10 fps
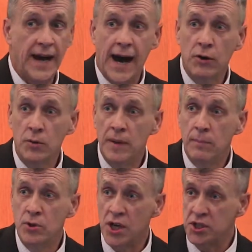I
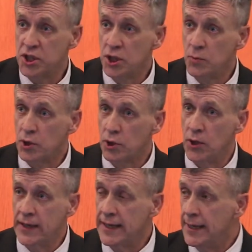remember as our children were
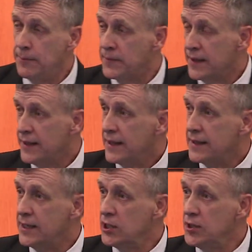growing up,
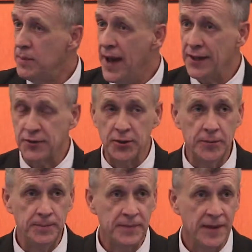they're in the
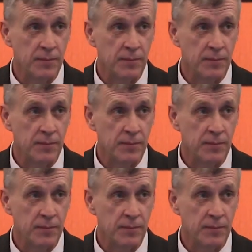bathroom.